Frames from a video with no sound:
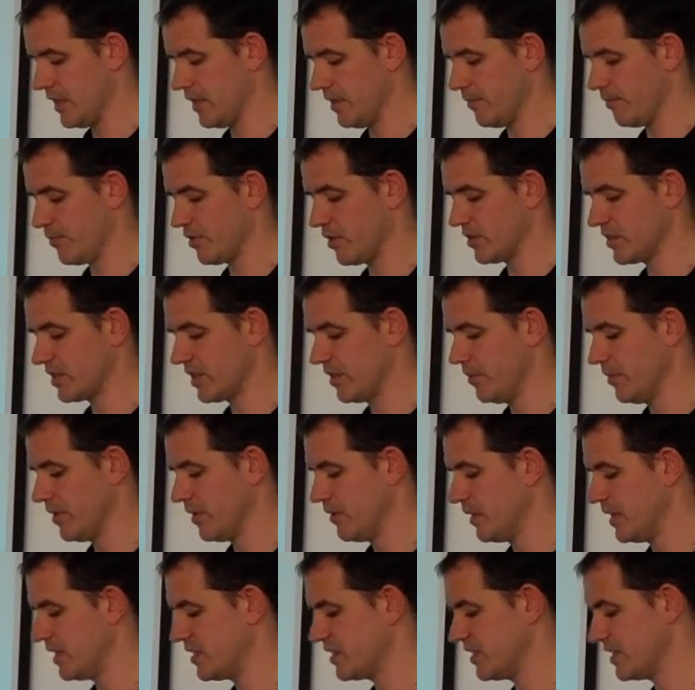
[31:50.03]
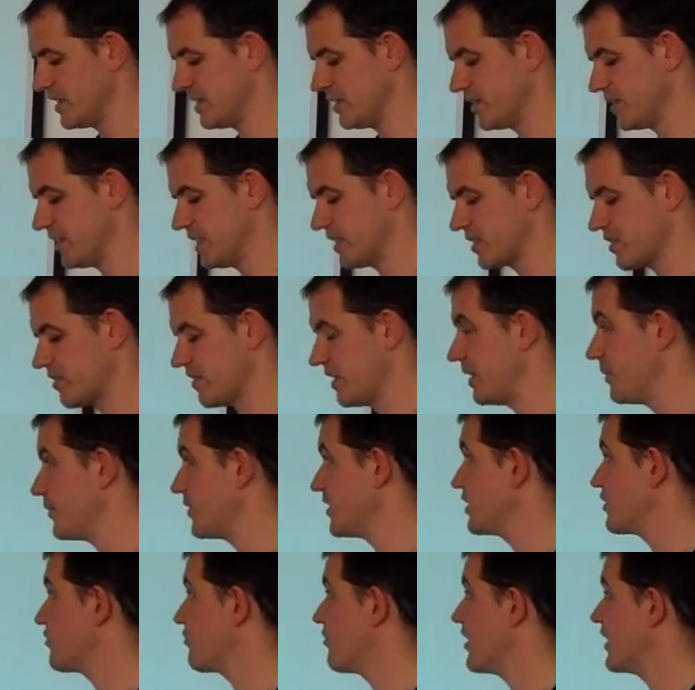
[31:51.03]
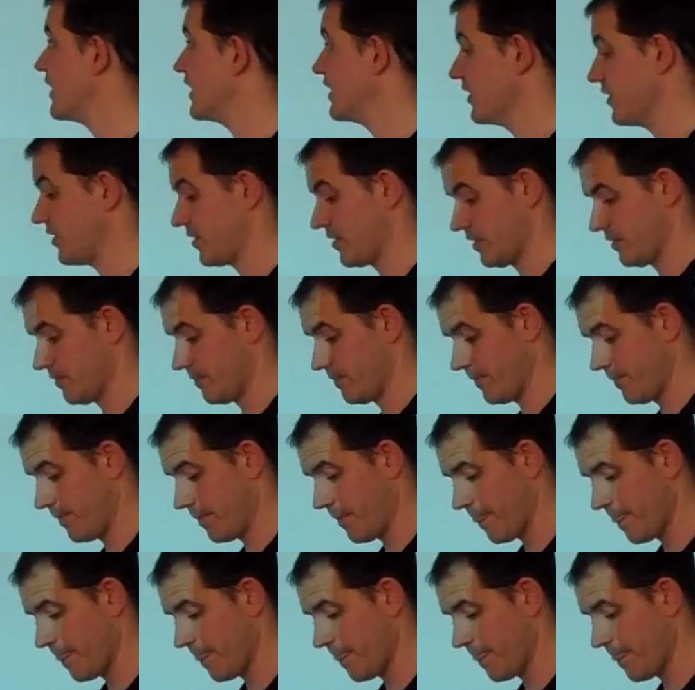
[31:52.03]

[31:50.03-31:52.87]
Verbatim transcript: um, branched-chain amino acids and 6 grams in grains.